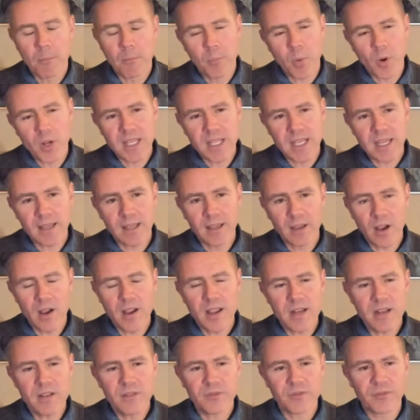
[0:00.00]
but you can
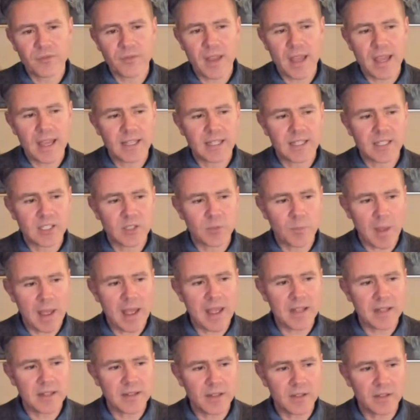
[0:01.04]
kind of
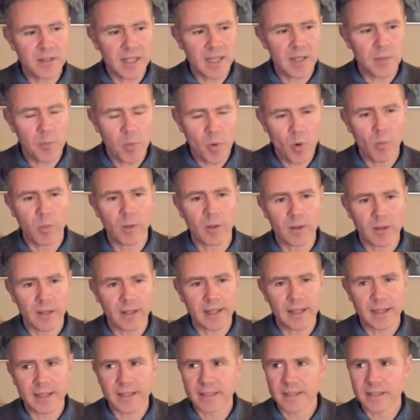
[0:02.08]
expand on that bubble
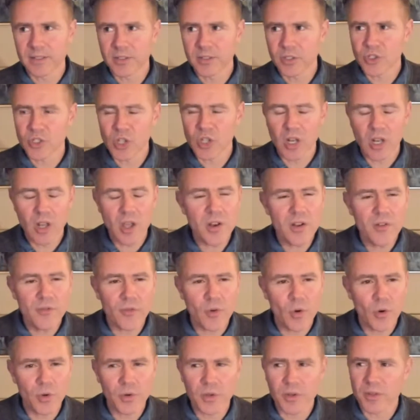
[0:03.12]
and there's a lot of
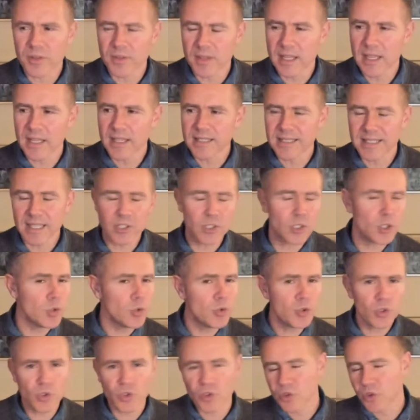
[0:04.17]
other things that
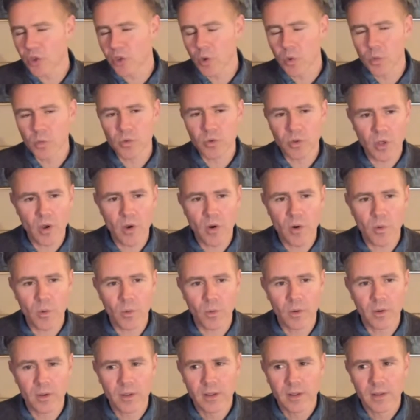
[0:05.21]
you just don't
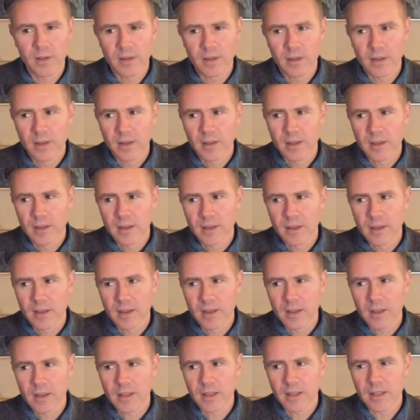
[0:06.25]
know
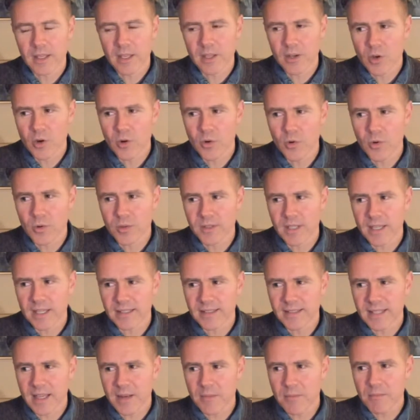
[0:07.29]
you know
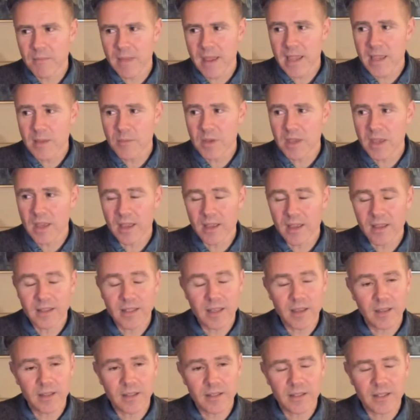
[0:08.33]
that that maybe
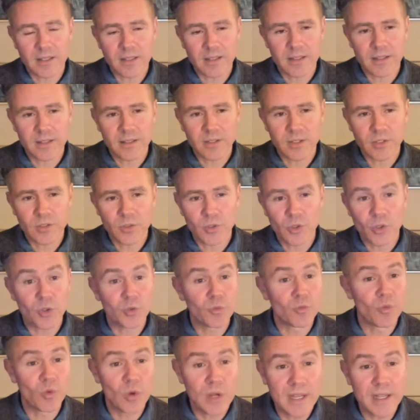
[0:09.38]
you you, you
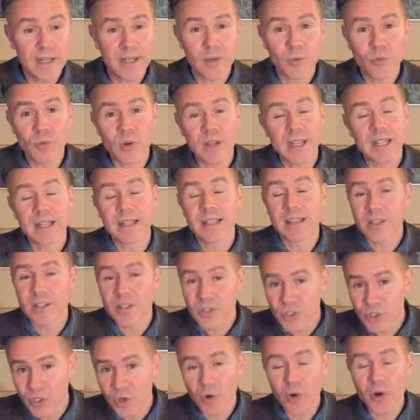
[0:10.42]
could really really
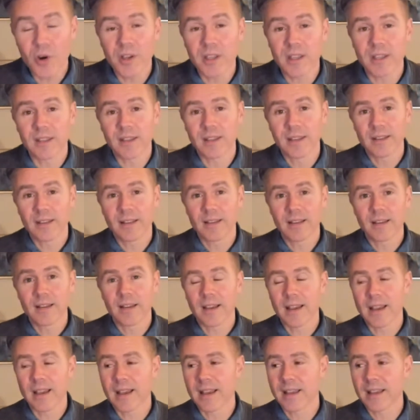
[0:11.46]
enjoy
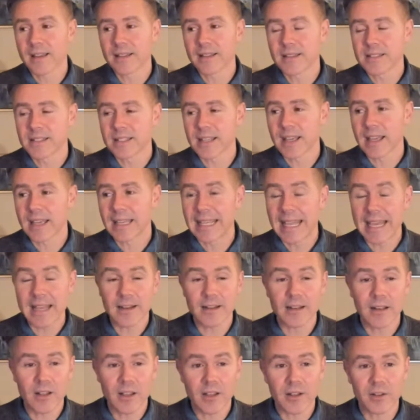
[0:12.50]
and uh, get
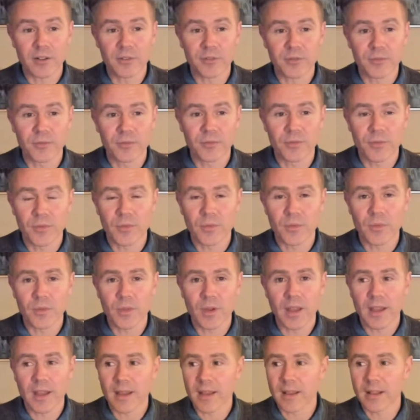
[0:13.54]
a lot of
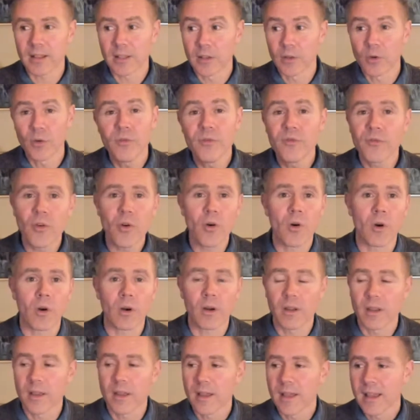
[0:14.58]
uh, love
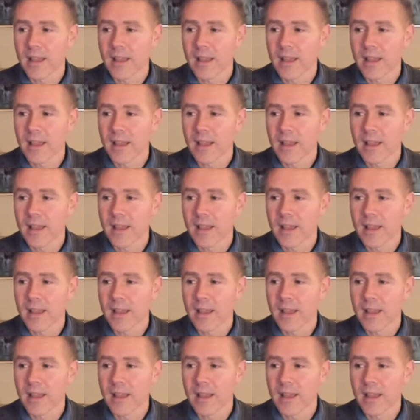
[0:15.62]
for